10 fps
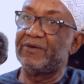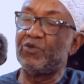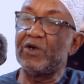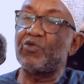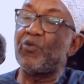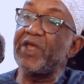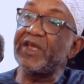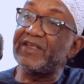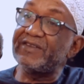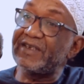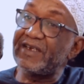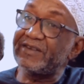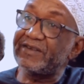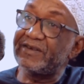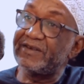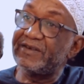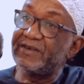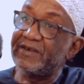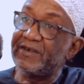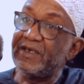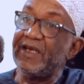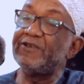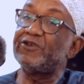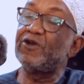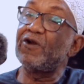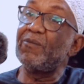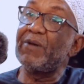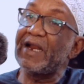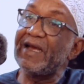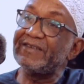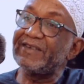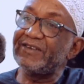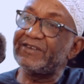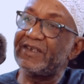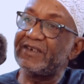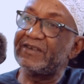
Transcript: What weakens us is globalization.